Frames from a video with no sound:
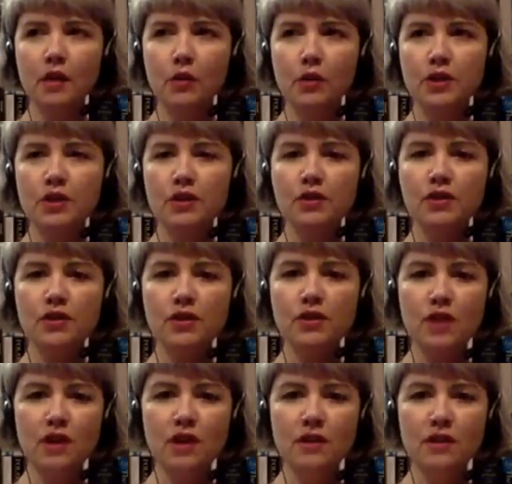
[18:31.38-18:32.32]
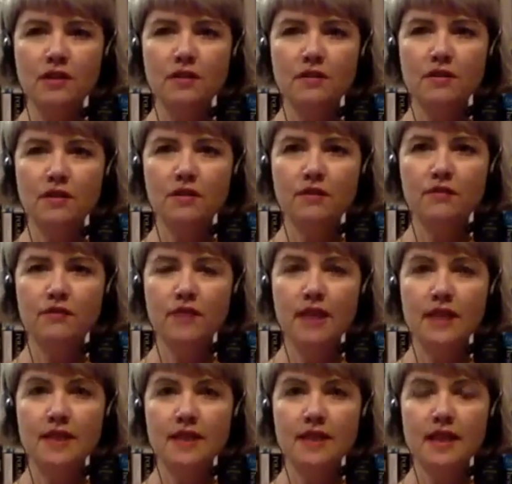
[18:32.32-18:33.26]
once you start sort of
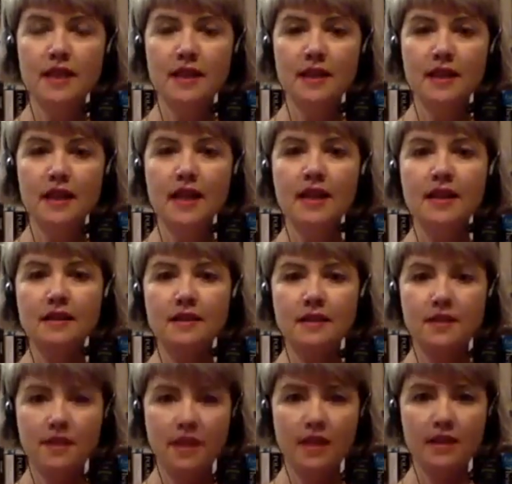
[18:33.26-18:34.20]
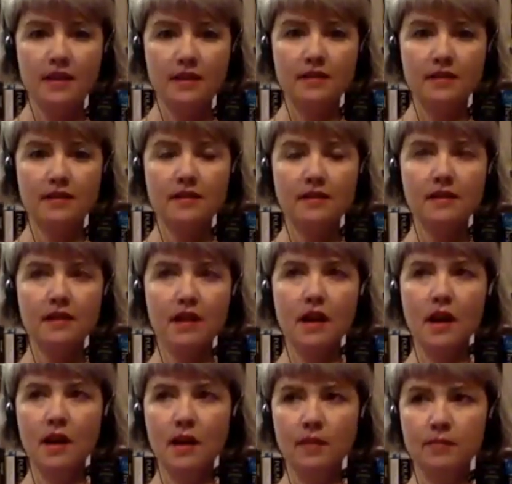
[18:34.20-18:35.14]
getting into things
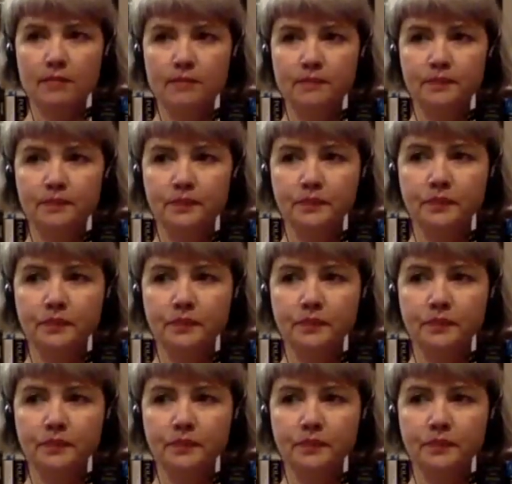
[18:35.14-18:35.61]
um,